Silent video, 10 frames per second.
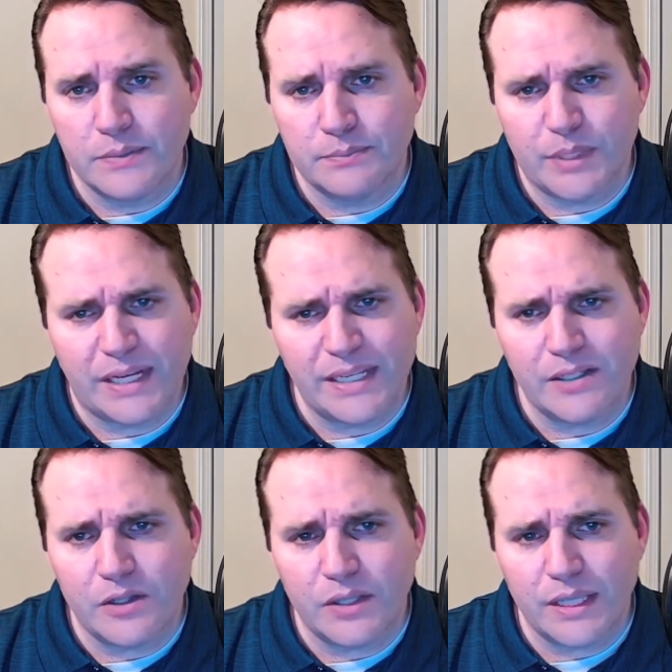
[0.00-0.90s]
but I need to
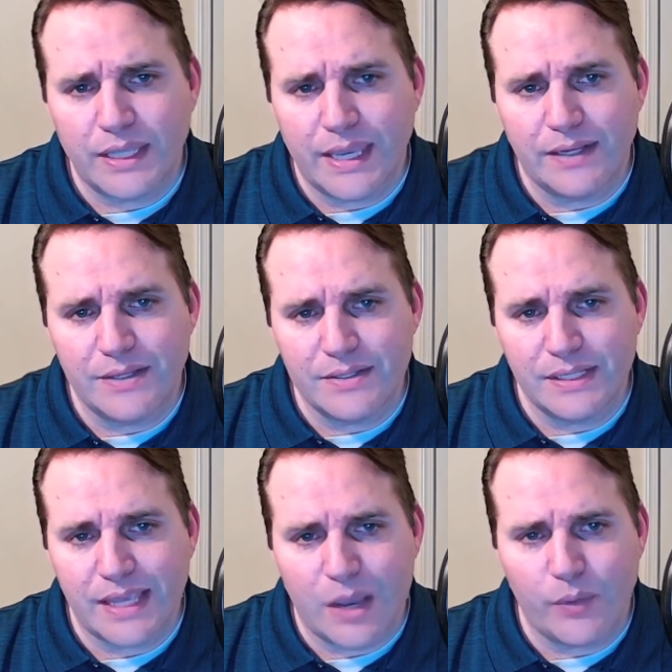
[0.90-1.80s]
look again to see
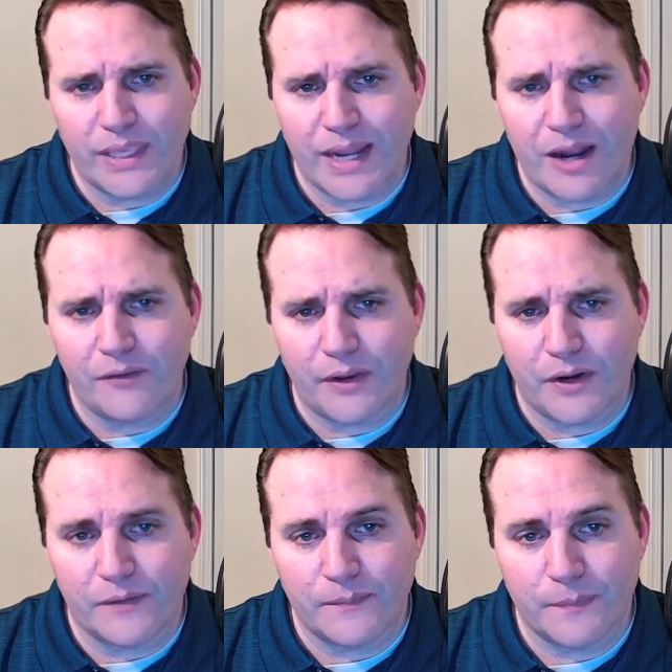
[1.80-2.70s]
how we get out of
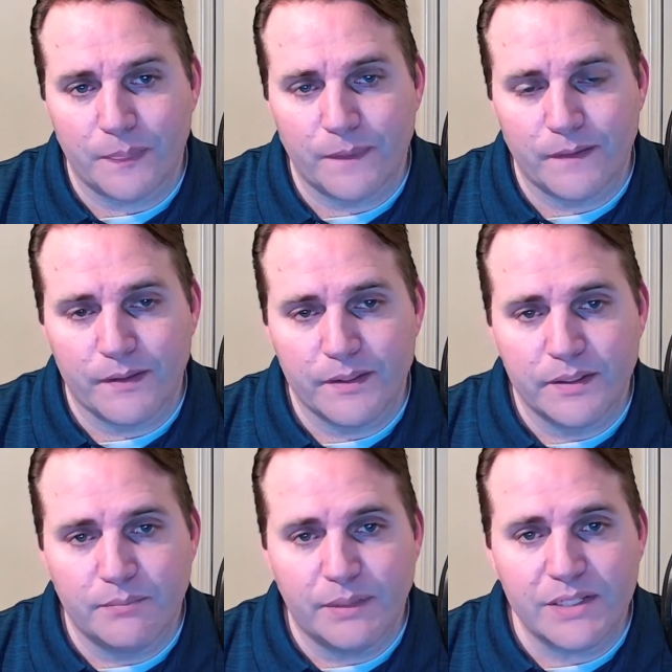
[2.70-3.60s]
here.
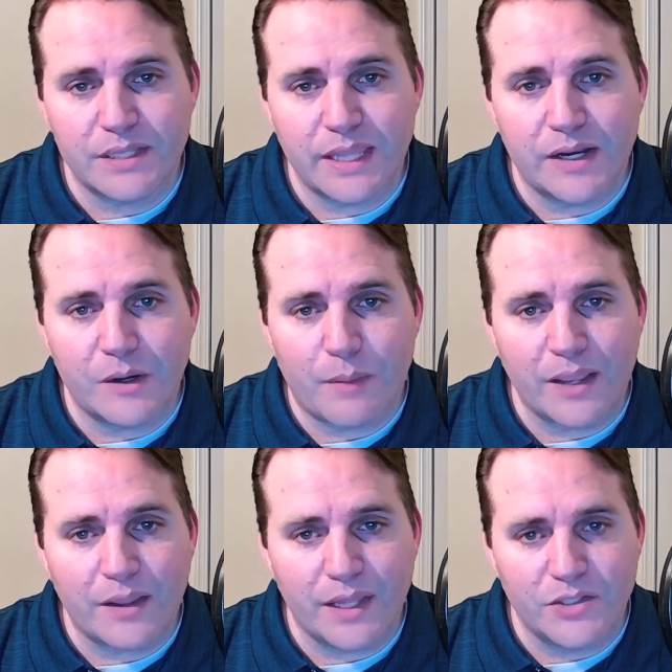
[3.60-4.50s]
Minutes later,
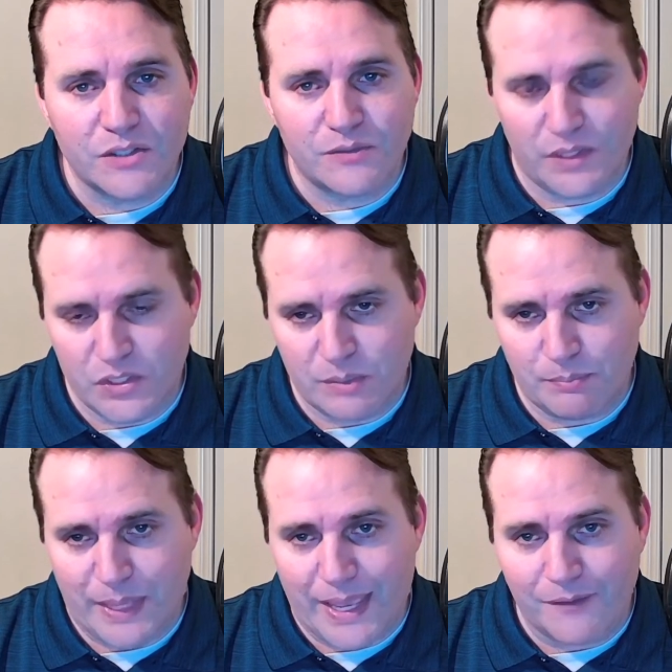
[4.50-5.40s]
Michael had just finished a
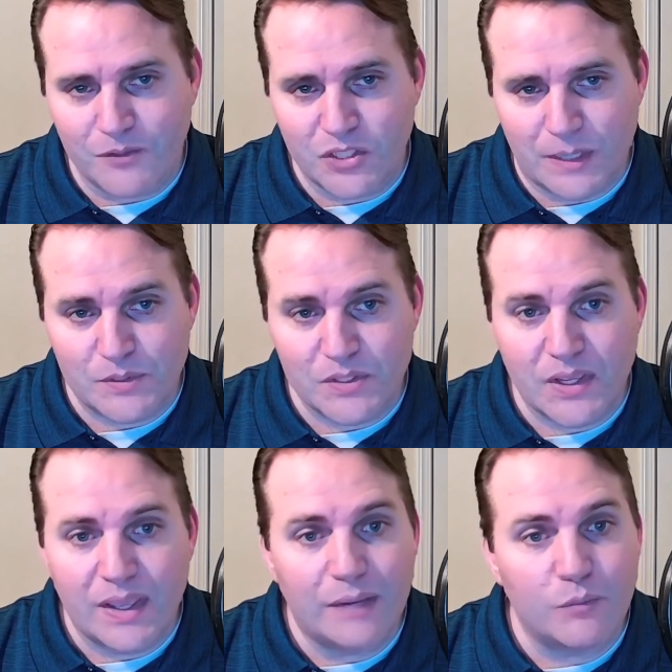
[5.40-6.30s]
bag of chips
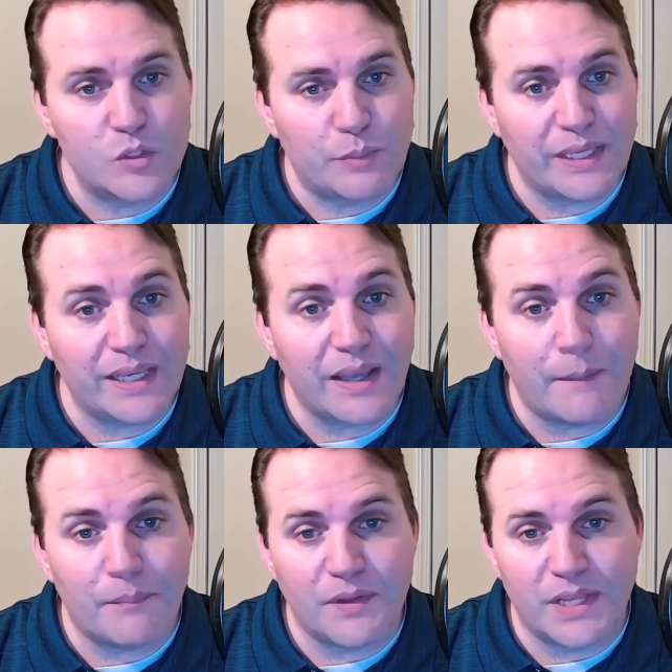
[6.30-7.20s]
and was picking
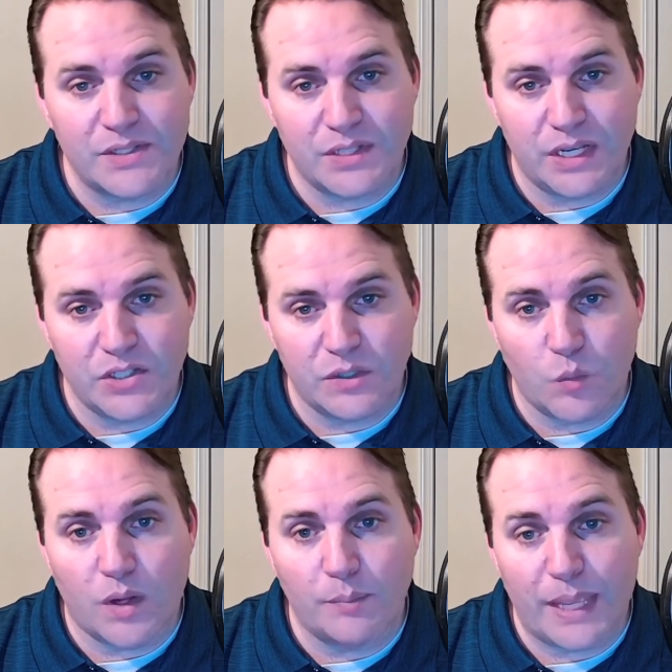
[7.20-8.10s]
up the Destination
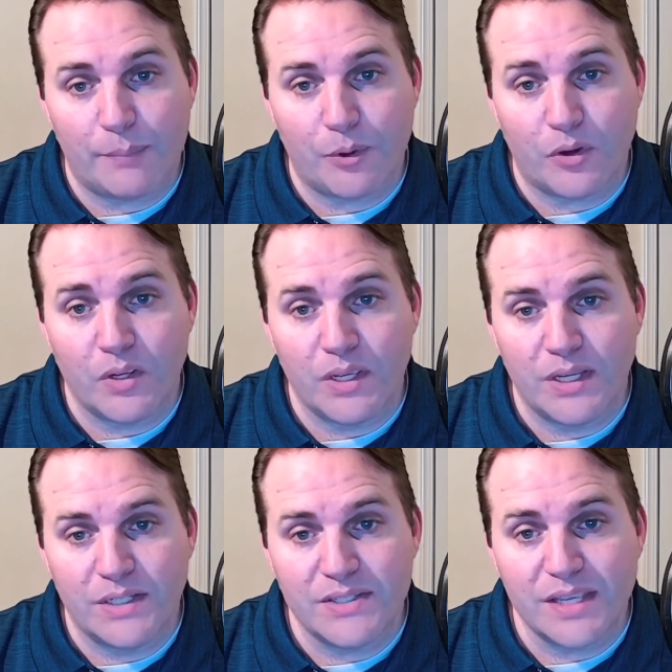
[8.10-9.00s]
1 paper
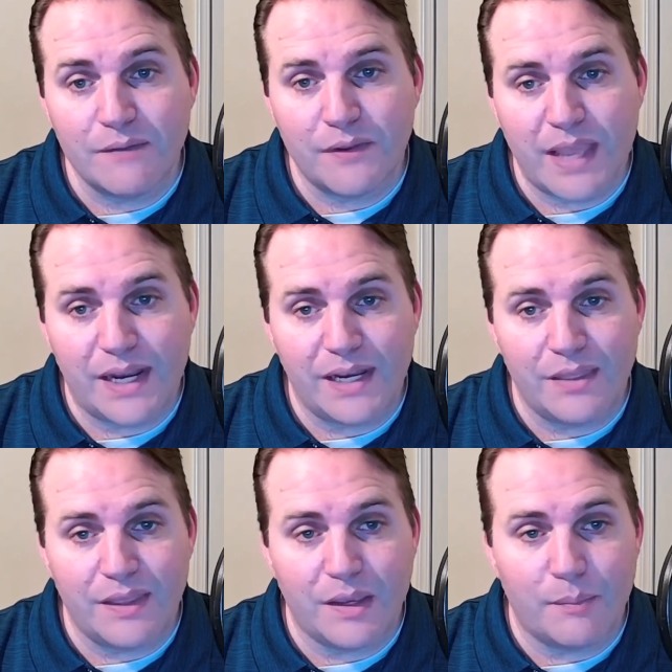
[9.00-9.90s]
to see if it had
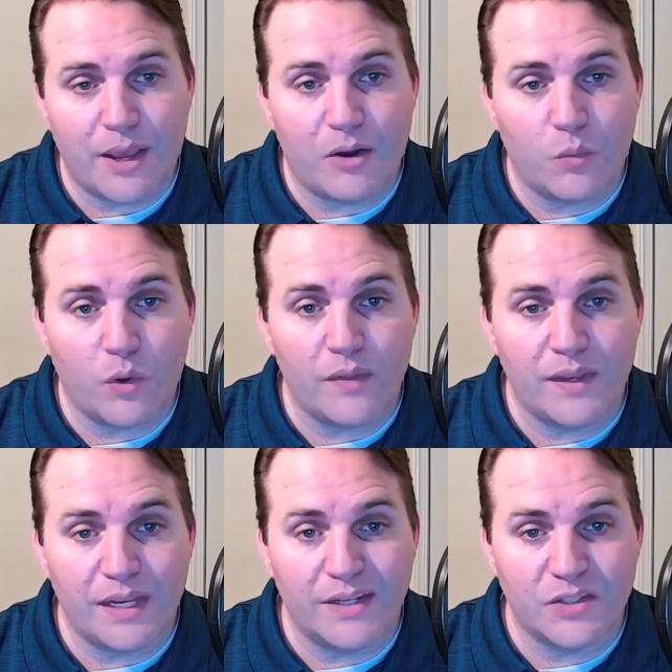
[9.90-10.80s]
anything about where they
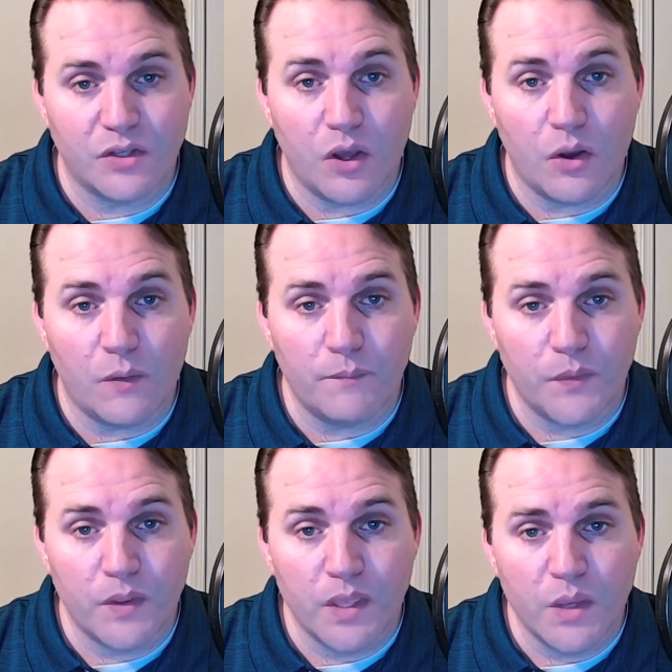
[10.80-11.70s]
needed to go,
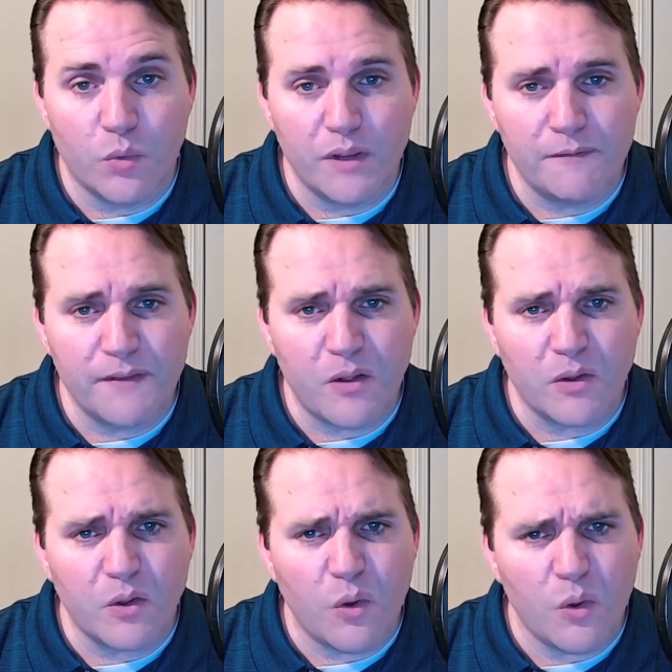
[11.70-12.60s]
when he felt
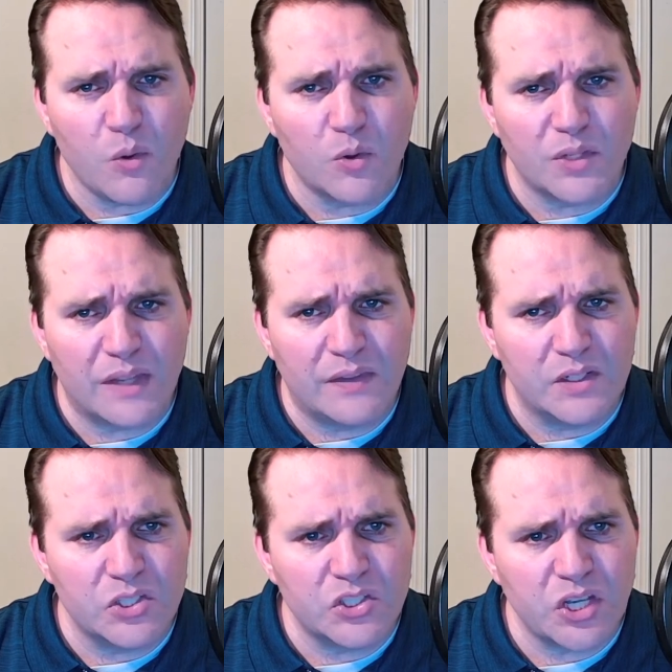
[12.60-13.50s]
cold and then a
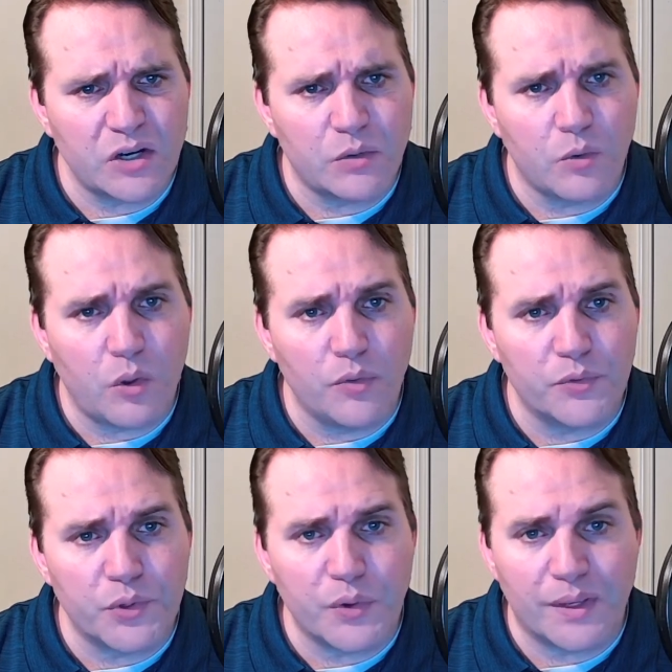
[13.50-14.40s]
shudder rolled
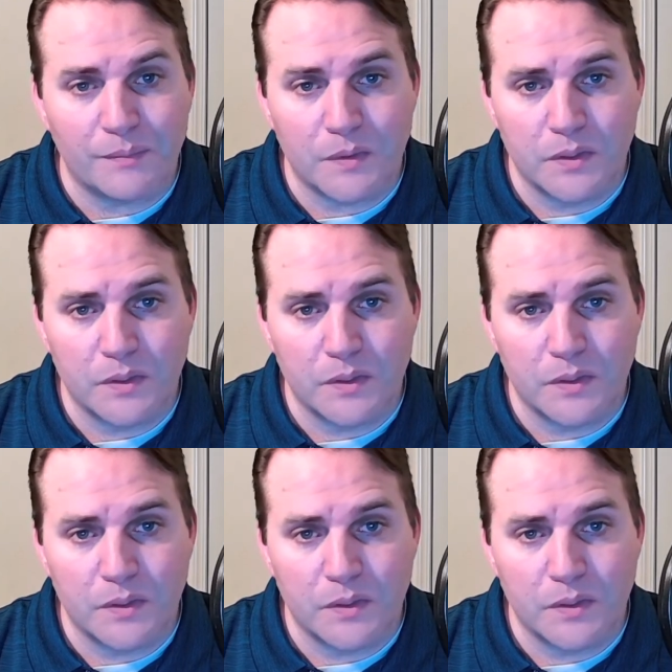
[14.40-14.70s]
through him.